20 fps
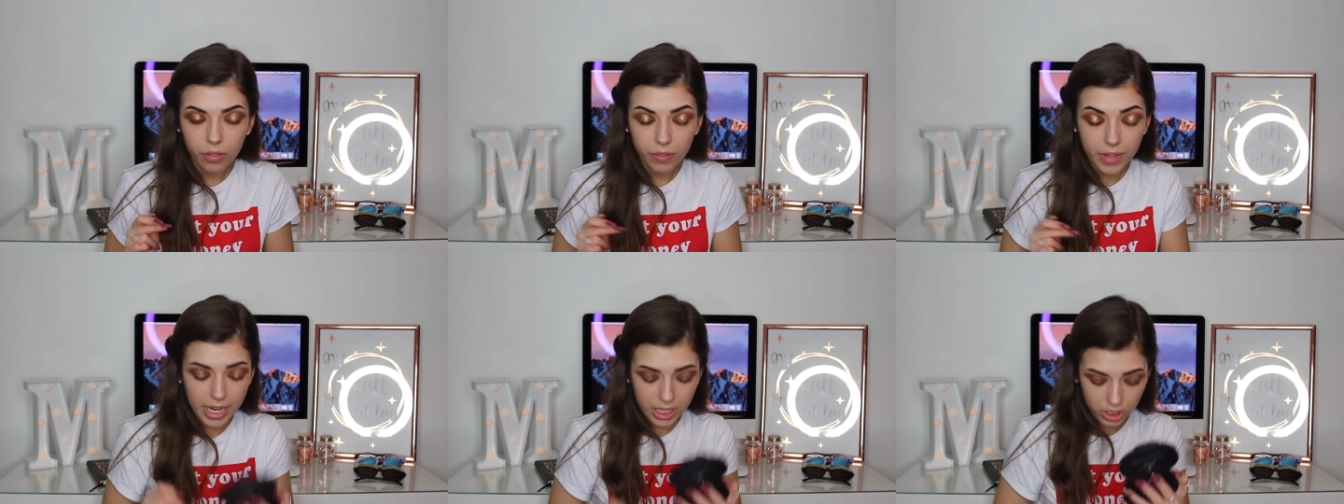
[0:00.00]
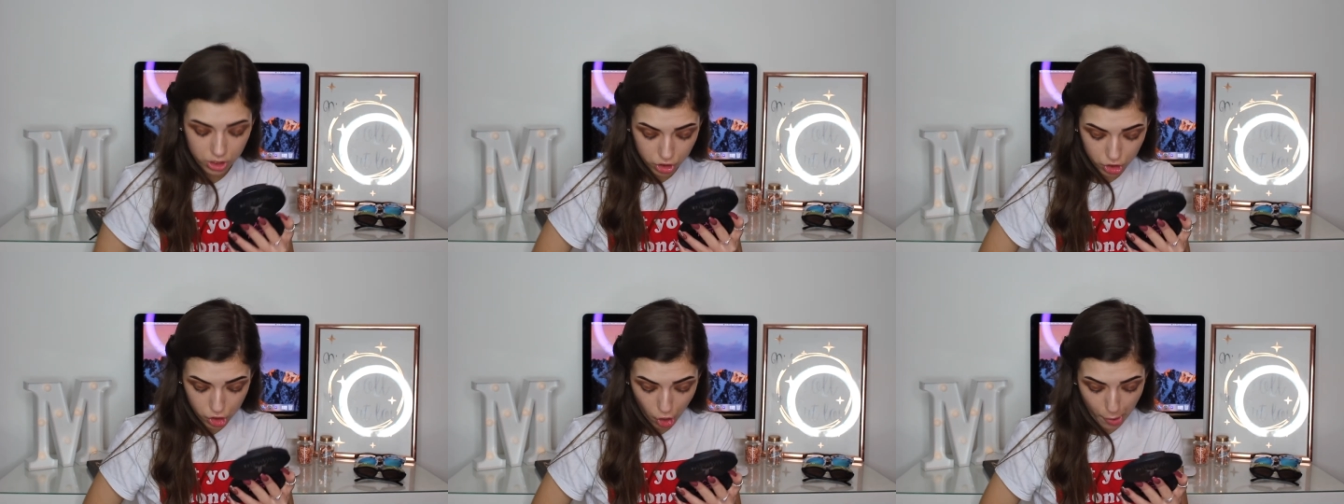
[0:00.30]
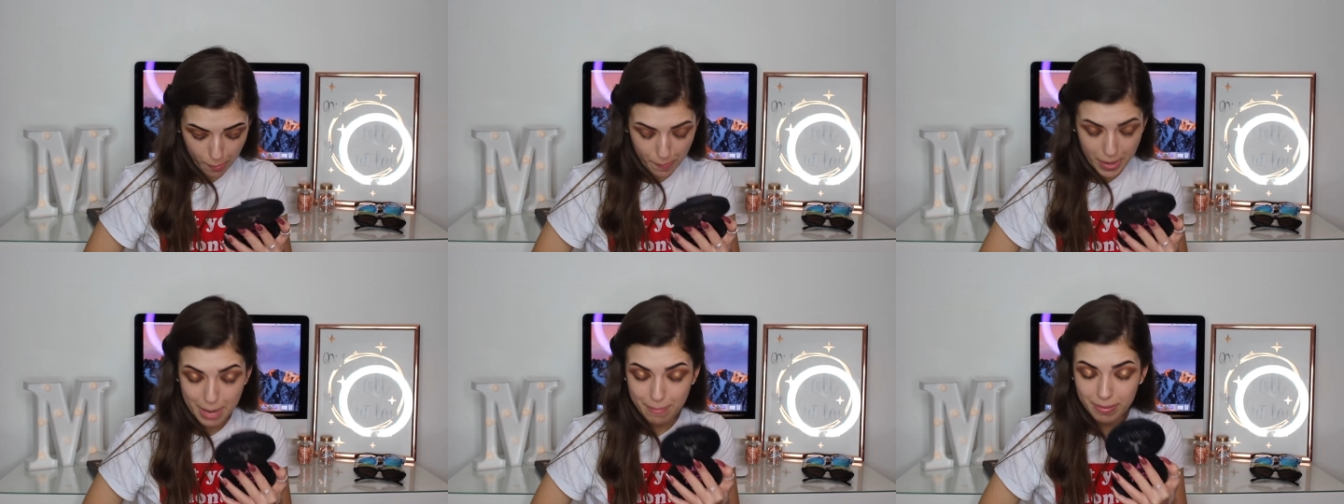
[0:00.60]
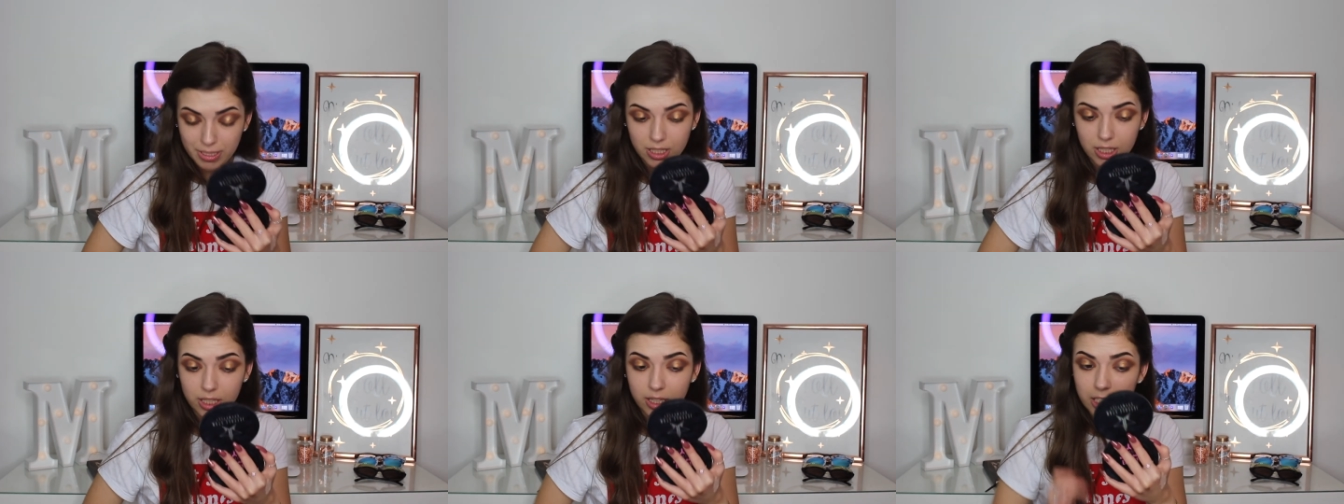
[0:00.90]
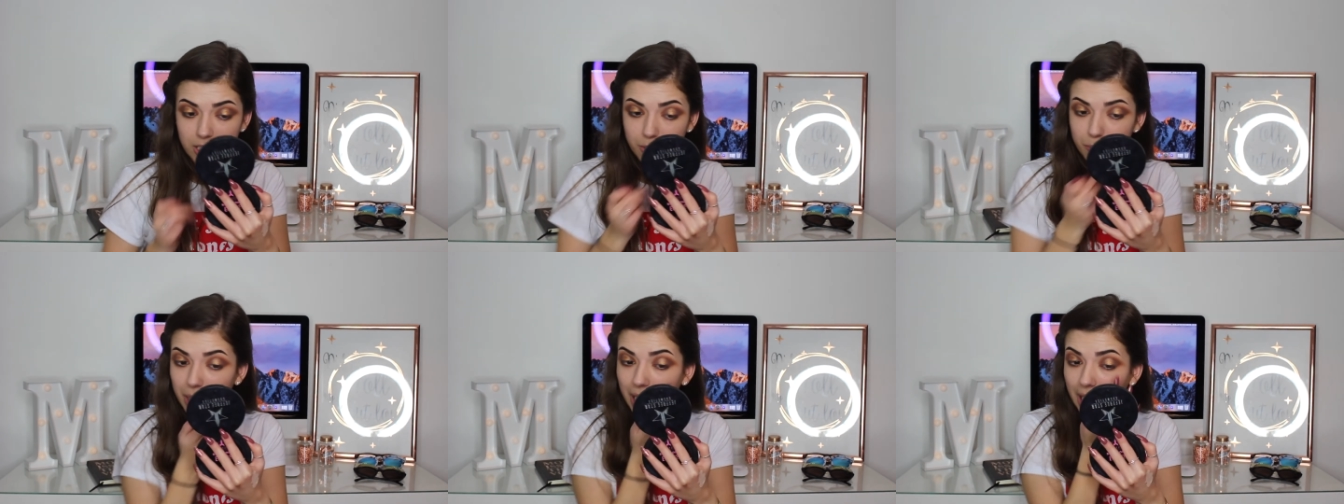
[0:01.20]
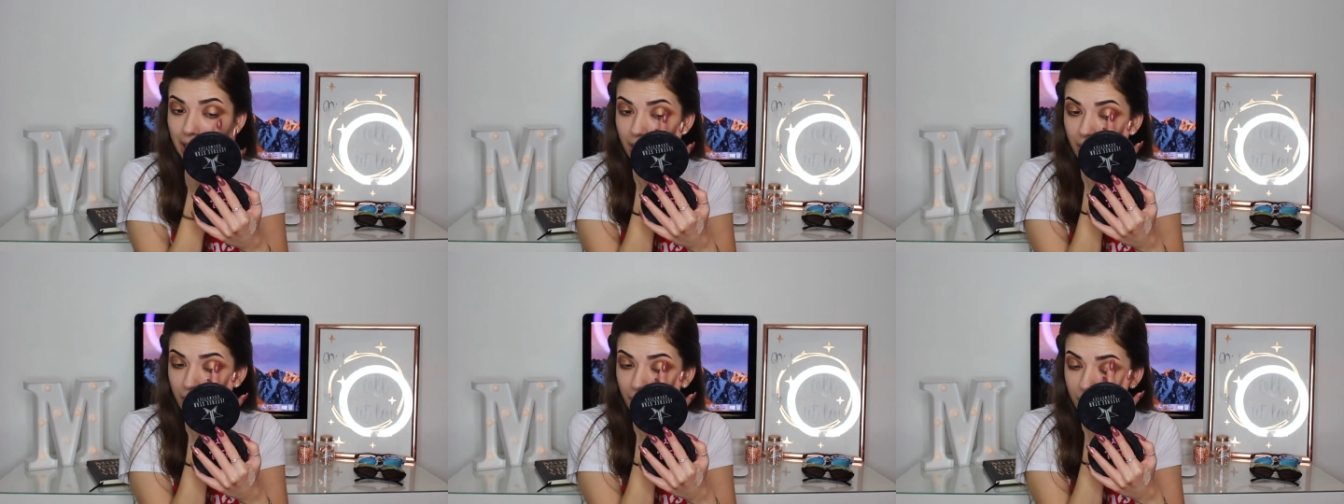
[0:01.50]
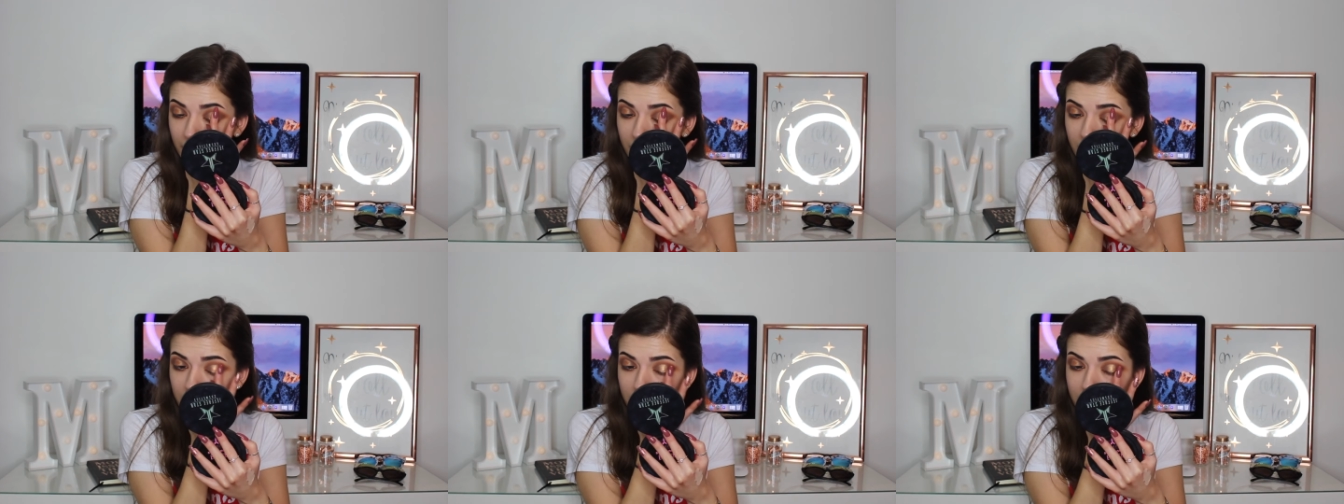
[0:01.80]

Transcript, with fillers: That is so pigmented. This palette